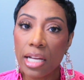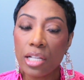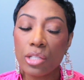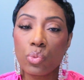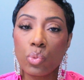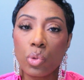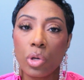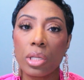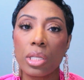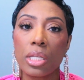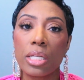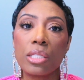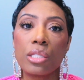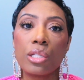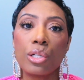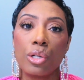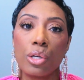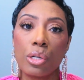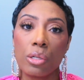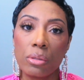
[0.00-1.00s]
as well as
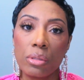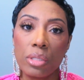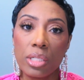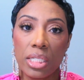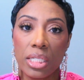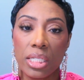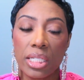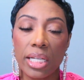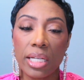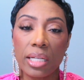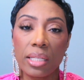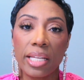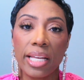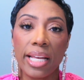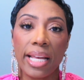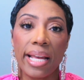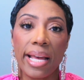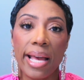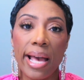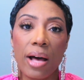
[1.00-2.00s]
the gold
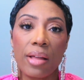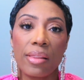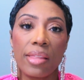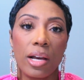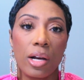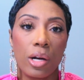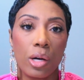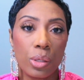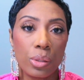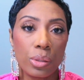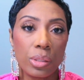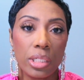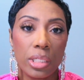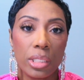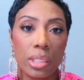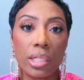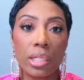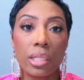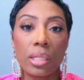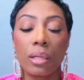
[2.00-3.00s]
detailing and how that gold
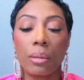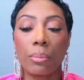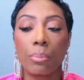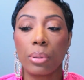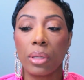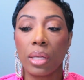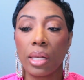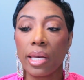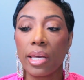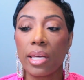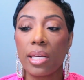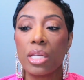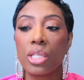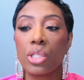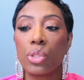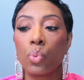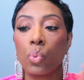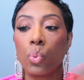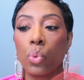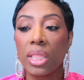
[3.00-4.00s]
detailing
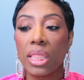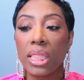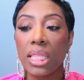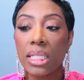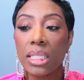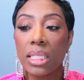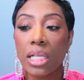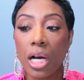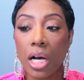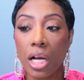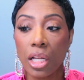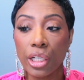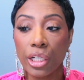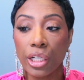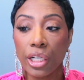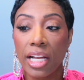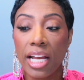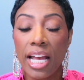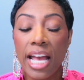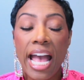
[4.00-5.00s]
plays with this
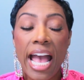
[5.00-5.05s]
color.